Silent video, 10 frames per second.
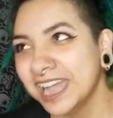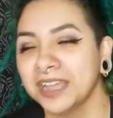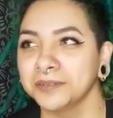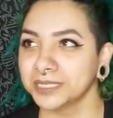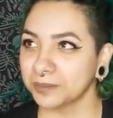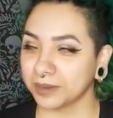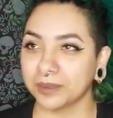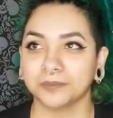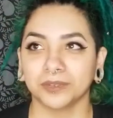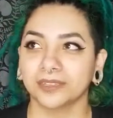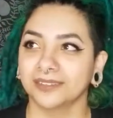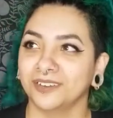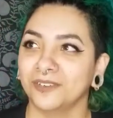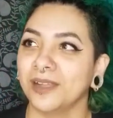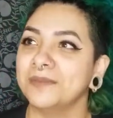I'm sure.
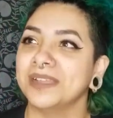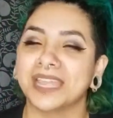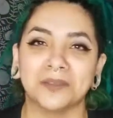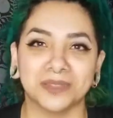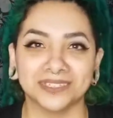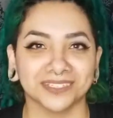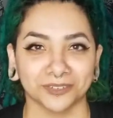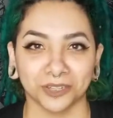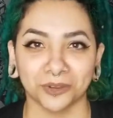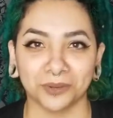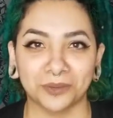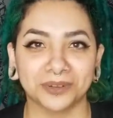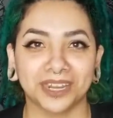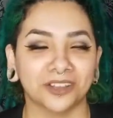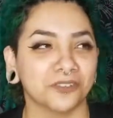Why am I aiming so low? Why
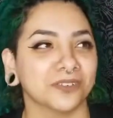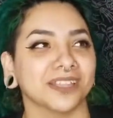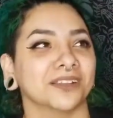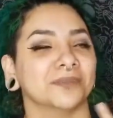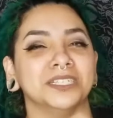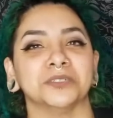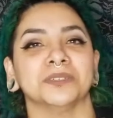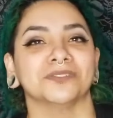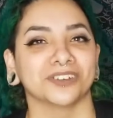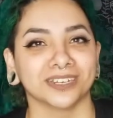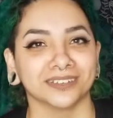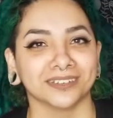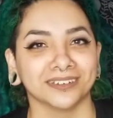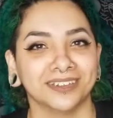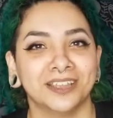wouldn't I go for like Benjamin
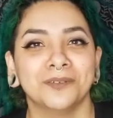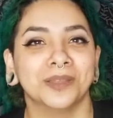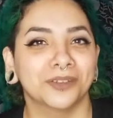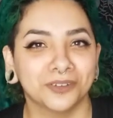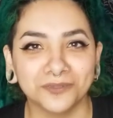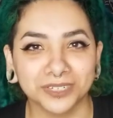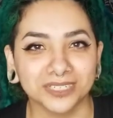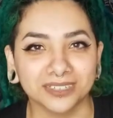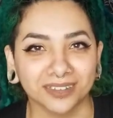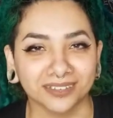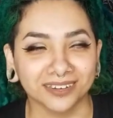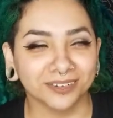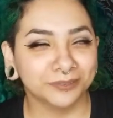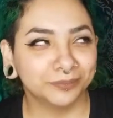Franklin? Am I going for $1?